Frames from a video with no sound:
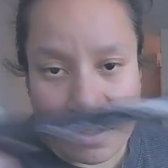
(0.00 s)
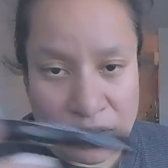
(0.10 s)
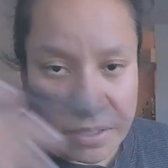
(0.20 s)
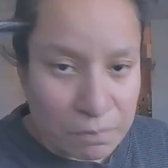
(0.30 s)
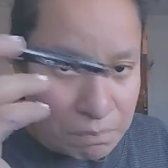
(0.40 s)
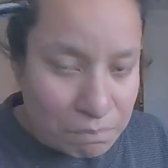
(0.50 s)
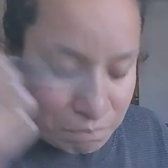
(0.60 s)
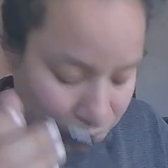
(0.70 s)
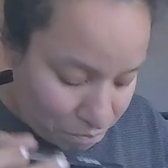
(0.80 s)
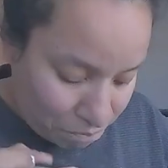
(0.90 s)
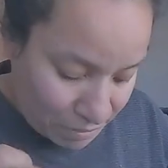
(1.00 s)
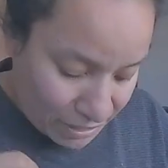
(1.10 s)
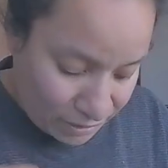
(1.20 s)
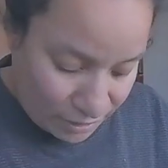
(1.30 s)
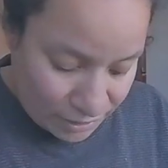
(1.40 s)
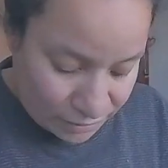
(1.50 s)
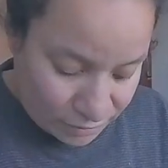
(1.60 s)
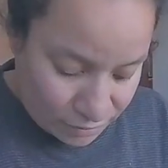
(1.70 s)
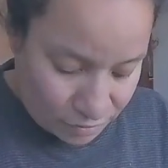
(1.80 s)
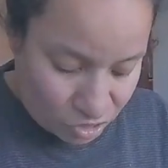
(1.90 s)
like pen
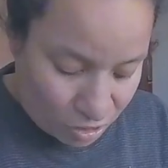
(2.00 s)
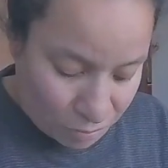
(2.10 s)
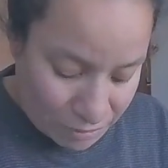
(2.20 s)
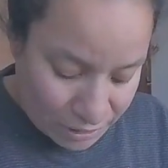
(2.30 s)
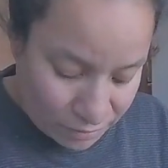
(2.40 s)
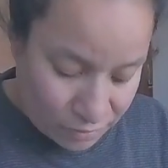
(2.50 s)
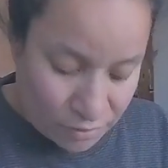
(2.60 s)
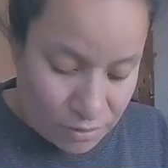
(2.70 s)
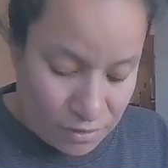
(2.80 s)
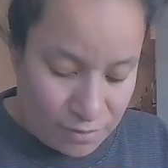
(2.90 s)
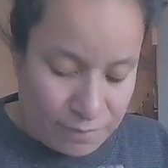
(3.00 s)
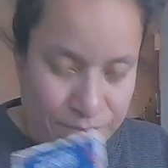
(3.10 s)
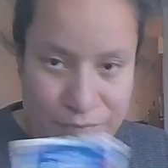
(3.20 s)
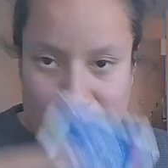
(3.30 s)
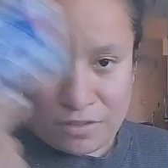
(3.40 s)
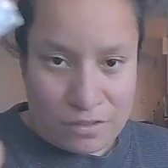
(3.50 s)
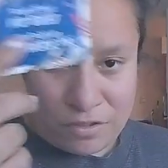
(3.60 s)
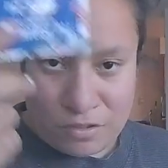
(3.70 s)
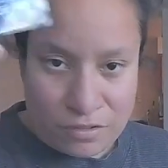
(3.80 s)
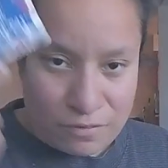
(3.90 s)
things, gel pens. This
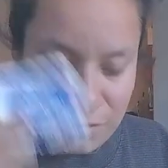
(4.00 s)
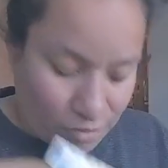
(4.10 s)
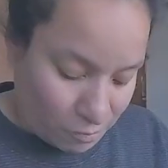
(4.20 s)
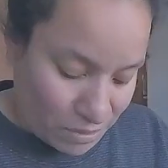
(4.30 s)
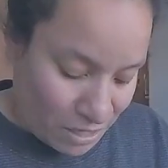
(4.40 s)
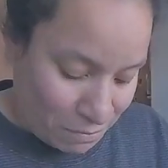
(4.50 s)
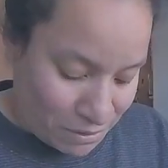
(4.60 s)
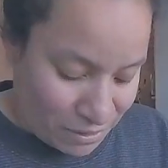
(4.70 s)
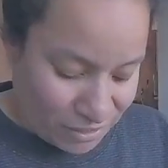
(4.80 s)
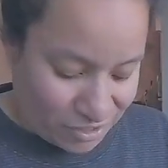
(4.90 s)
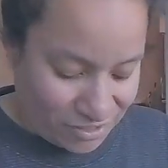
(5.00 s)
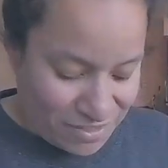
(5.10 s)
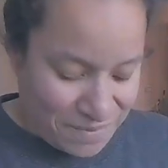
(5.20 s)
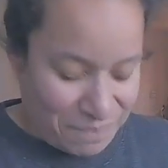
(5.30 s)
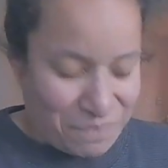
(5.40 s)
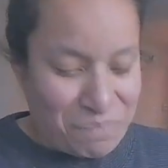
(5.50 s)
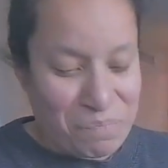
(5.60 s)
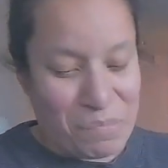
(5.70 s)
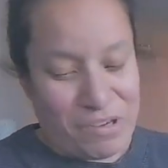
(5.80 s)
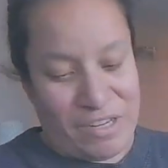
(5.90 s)
is just from that box.
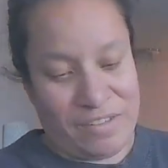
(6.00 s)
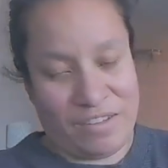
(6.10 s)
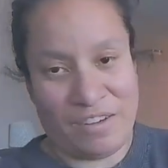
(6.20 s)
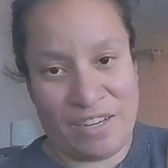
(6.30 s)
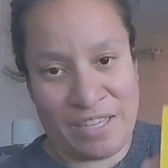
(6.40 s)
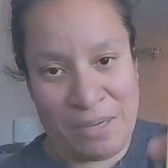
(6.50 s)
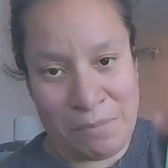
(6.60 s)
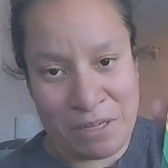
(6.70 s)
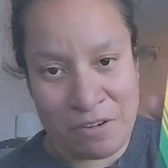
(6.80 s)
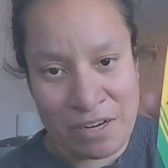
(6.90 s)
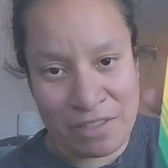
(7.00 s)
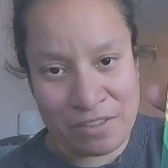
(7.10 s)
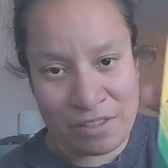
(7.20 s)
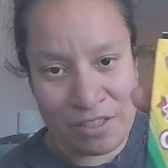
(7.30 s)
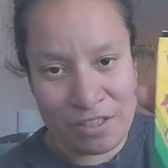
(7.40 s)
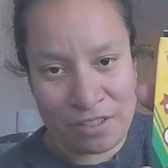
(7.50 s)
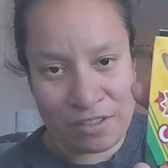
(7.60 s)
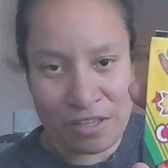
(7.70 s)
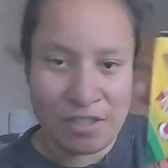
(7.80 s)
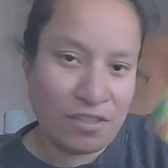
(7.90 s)
But I keep my crayons in here
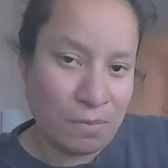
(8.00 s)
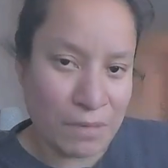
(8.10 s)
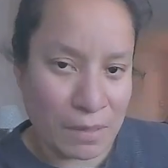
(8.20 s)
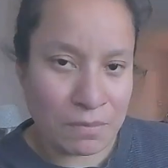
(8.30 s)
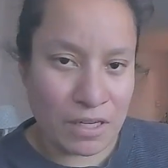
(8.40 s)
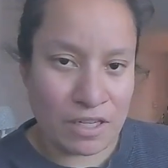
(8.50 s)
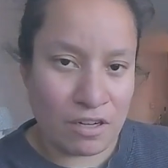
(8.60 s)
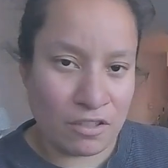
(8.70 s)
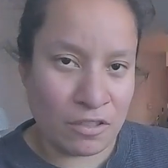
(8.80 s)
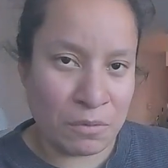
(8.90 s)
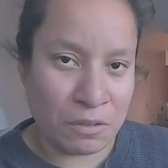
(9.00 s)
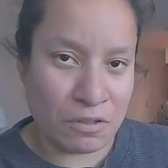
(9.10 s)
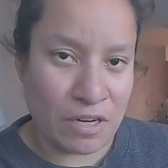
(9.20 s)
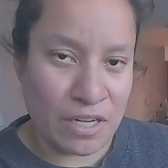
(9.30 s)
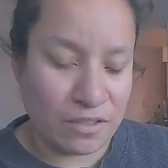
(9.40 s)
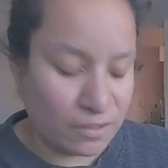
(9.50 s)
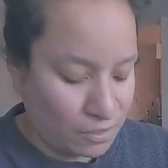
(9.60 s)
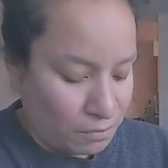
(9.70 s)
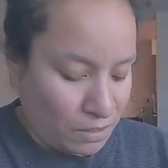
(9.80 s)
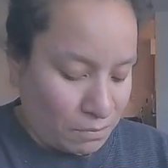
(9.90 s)
because I sometimes like coloring with
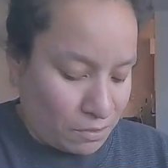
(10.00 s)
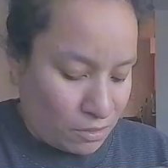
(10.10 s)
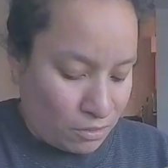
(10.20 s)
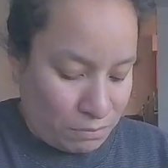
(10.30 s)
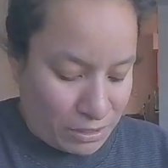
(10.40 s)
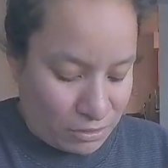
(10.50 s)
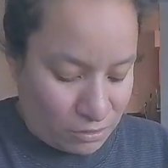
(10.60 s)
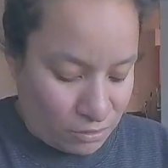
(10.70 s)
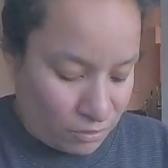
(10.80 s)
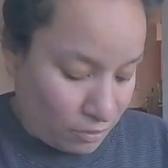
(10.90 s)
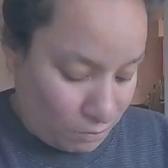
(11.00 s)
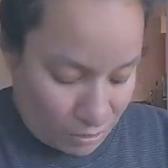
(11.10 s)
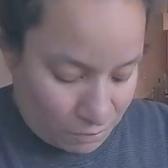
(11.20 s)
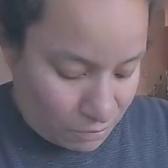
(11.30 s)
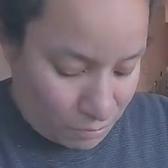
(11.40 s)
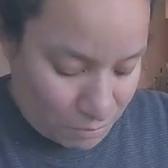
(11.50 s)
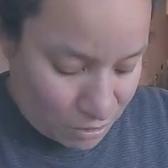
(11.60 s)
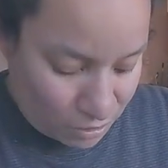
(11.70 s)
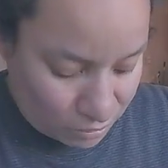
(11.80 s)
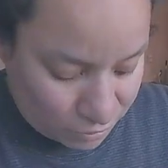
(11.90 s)
crayons, sometimes colored pencils, sometimes with the
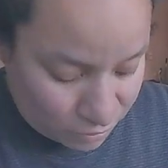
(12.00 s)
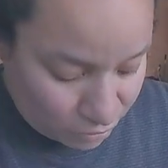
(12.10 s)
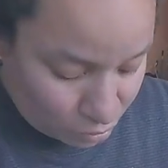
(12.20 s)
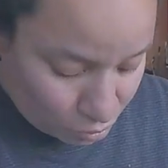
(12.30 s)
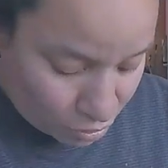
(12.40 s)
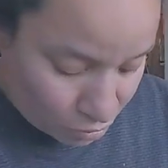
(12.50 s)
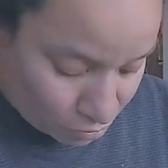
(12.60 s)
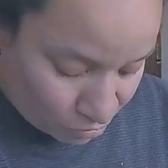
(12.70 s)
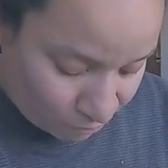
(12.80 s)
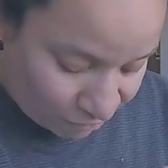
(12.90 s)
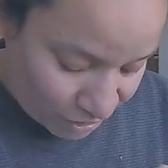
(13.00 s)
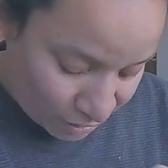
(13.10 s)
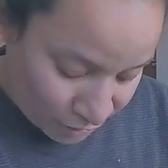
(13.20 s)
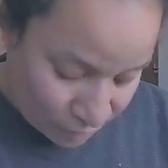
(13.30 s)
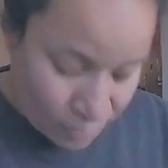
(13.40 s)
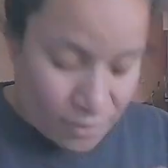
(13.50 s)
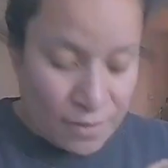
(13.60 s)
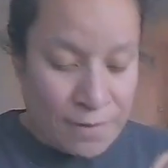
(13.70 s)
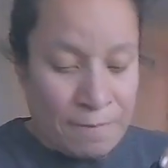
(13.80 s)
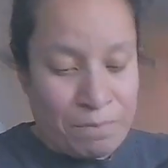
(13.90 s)
markers. Who knows what I'm feeling.
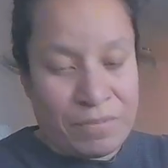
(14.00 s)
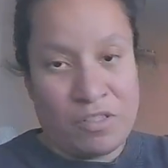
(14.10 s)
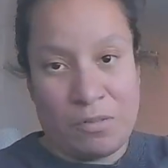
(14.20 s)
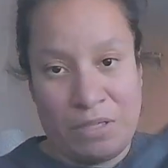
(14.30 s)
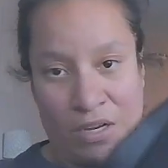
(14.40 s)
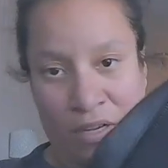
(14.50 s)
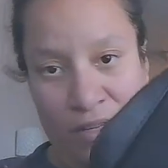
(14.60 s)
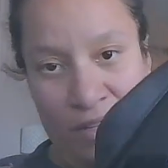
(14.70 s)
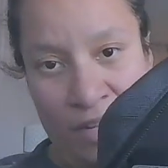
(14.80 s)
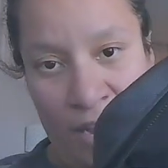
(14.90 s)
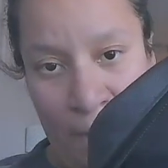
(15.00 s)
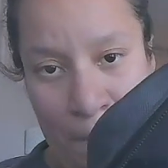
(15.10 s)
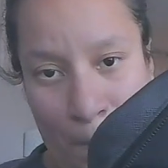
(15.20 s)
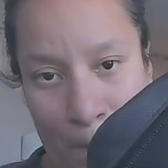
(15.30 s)
So we got that.